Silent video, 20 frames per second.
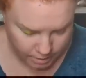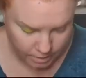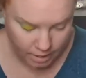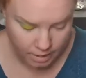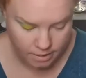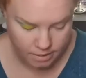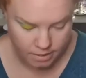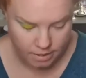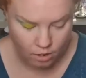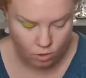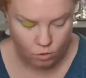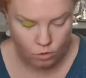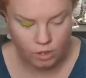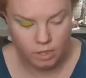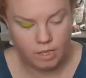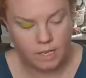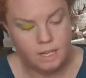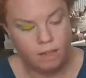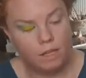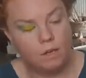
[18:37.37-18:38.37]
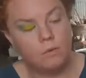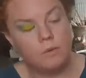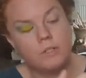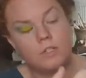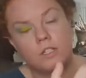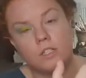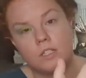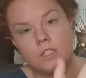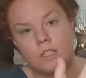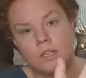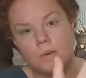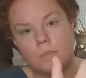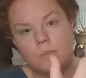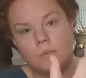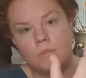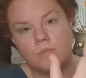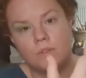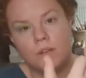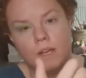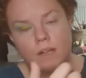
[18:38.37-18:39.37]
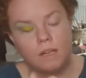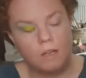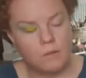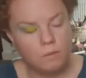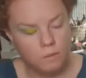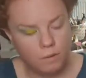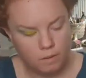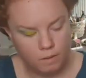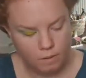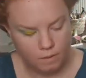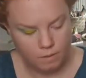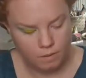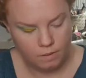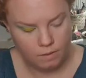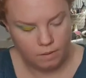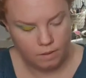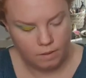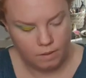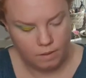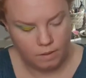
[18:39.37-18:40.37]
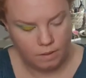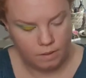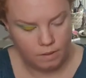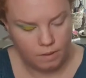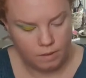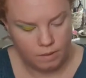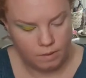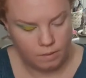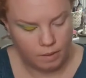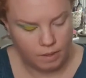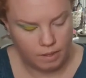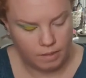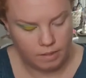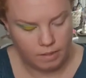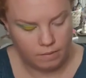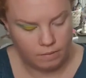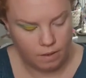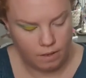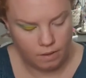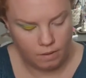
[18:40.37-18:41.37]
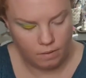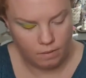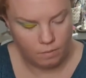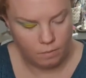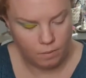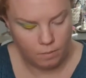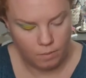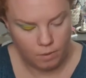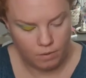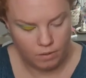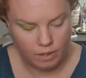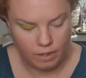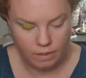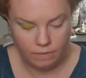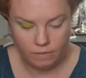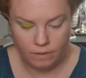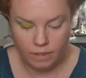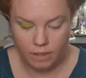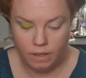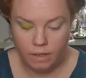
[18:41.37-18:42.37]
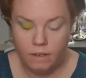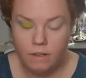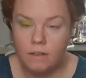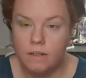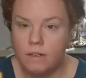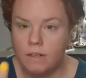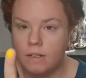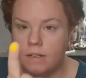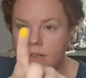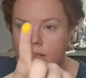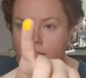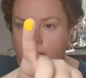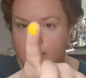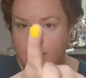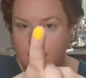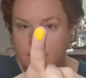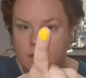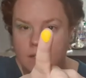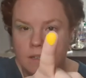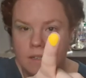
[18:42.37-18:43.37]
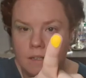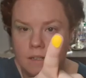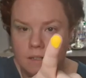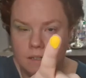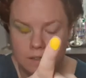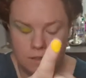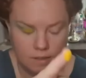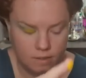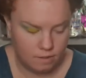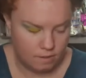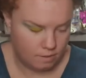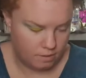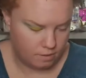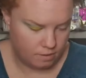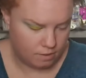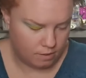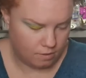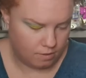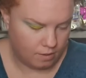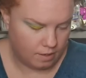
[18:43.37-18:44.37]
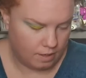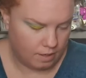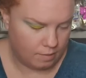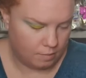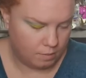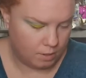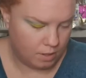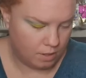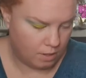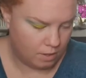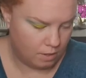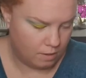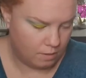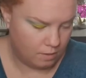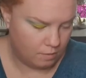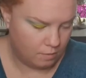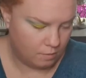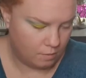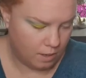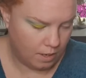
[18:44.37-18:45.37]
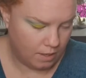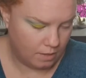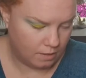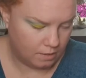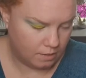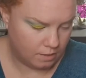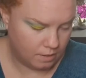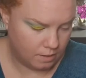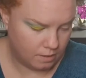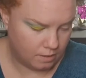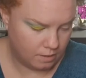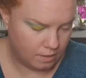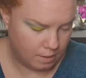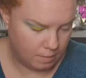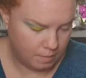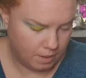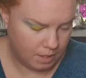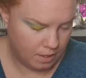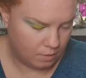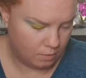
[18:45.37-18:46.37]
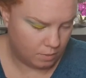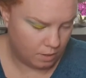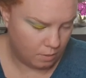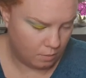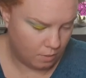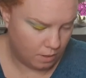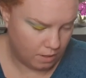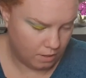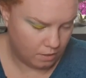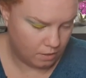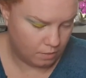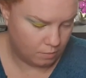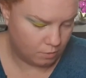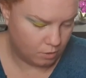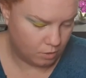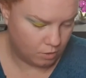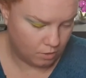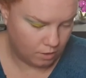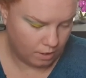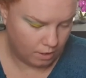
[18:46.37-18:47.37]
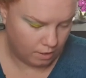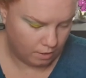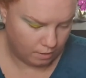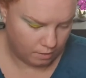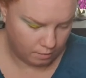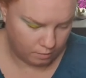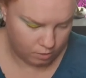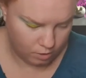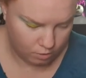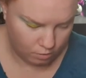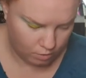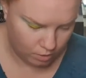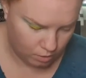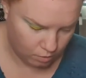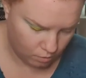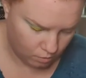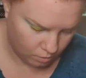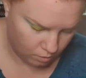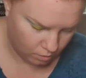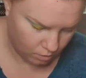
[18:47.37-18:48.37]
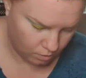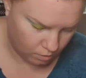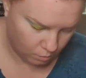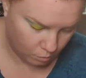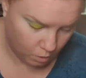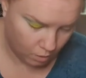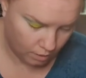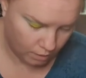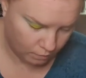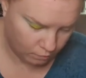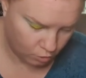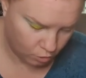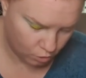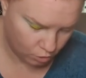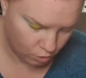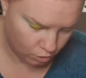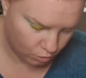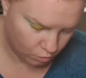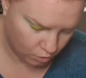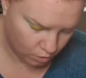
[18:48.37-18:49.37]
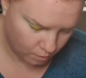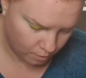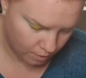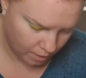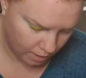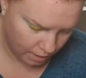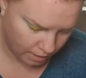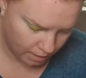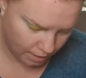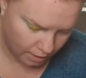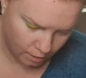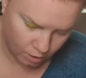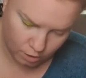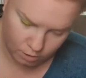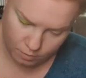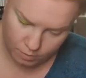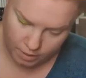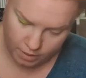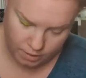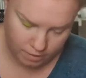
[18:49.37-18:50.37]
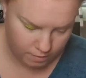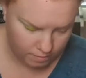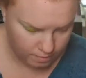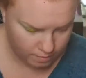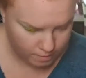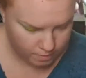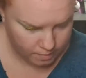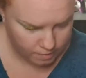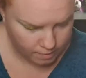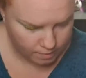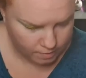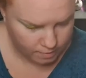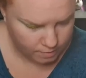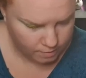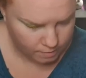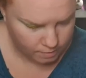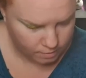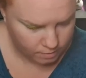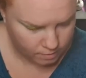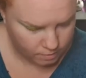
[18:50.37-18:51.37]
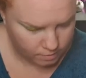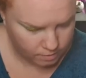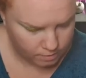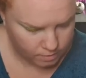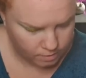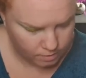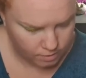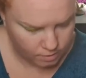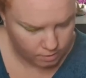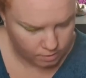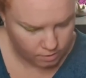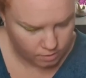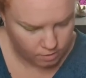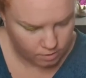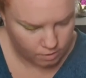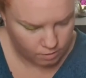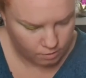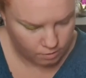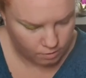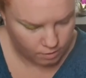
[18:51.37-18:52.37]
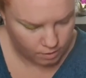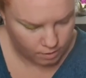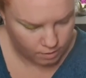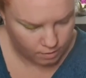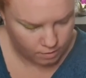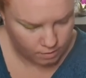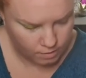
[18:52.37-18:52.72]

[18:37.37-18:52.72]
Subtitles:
That's the other yellow, which is the above yellow. So I've got one more clean finger. So, and I'm gonna, whilst I might as well, whilst I'm studying, do the one I've just used on my eye next to it, just to show you.